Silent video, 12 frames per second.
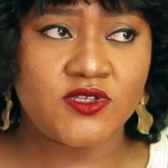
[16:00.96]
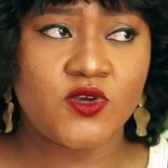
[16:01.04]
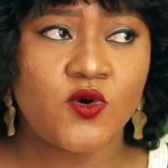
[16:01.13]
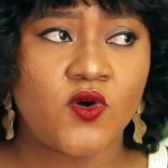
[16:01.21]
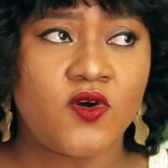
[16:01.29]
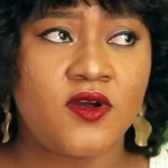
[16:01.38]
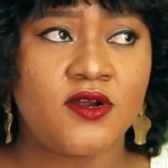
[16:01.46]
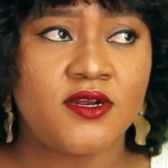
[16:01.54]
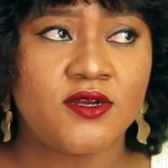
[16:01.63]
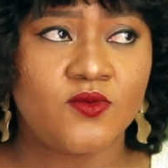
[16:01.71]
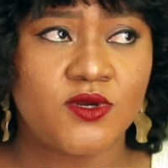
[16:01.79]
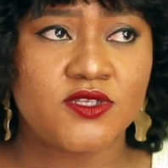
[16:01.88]
your,
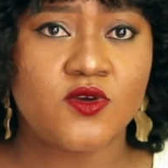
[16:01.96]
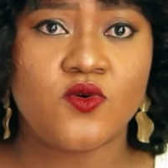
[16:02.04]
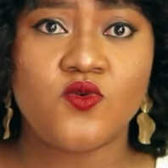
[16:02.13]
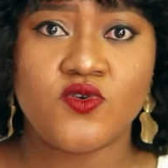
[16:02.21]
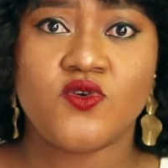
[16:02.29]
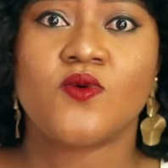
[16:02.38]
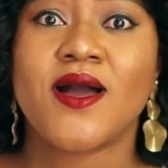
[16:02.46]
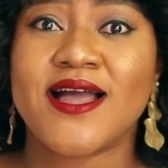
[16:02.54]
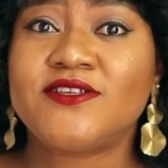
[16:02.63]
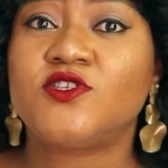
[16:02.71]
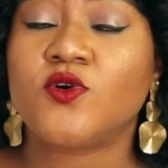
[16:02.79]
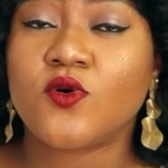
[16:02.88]
who you are
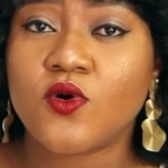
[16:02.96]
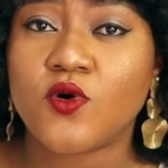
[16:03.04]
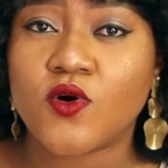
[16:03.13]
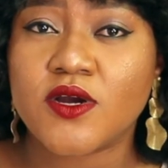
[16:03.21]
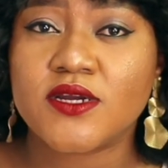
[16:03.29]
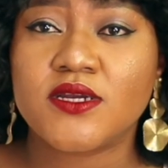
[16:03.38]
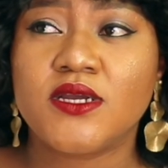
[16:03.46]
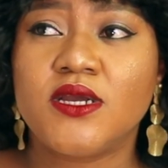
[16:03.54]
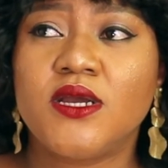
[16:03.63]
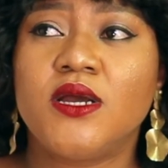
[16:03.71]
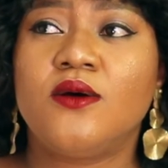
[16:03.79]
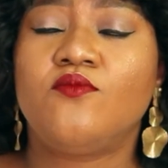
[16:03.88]
at your core.
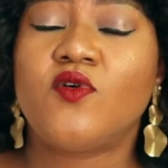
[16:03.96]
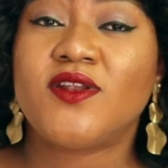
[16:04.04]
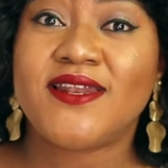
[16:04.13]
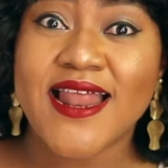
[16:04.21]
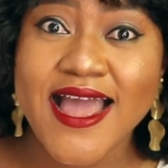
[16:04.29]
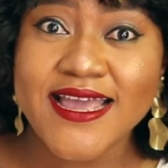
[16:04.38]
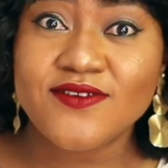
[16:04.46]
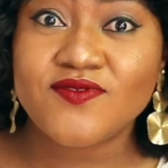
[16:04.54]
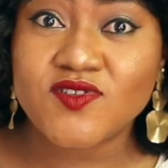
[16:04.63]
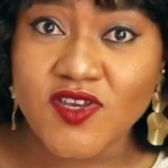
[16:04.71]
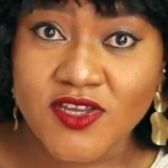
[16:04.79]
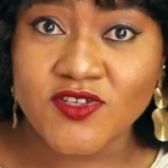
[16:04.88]
But
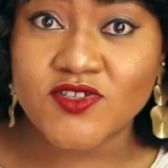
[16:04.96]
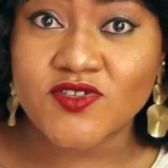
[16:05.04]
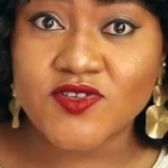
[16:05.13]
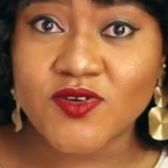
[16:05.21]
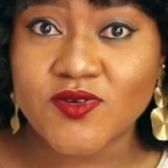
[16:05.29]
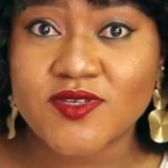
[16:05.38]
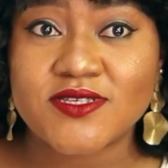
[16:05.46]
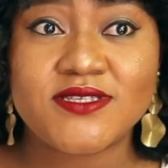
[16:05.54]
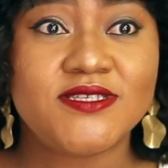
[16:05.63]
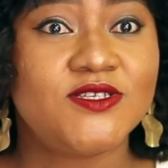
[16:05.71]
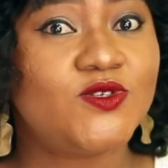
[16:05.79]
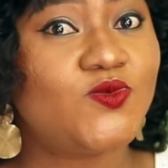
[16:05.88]
life changes you.
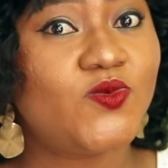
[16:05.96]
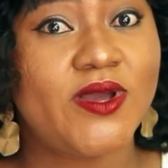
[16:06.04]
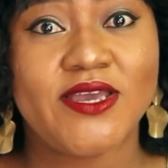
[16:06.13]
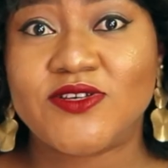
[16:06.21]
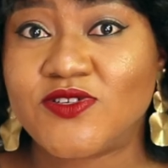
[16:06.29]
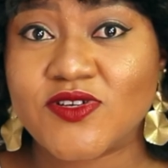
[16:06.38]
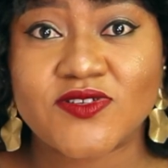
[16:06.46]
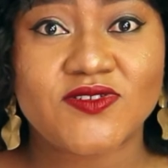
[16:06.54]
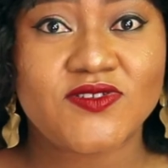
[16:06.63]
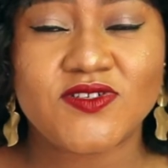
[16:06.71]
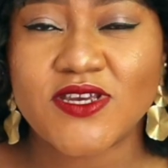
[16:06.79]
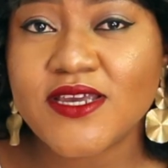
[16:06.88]

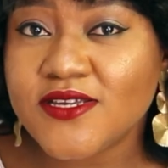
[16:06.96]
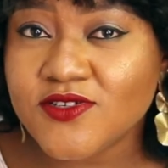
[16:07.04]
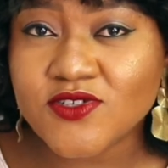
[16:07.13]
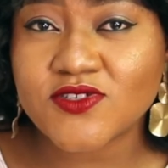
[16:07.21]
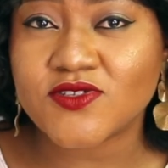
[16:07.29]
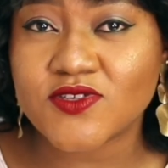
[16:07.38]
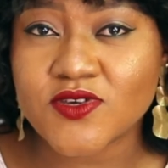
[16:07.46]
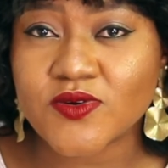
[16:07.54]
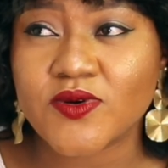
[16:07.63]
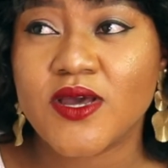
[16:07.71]
Situations changes you.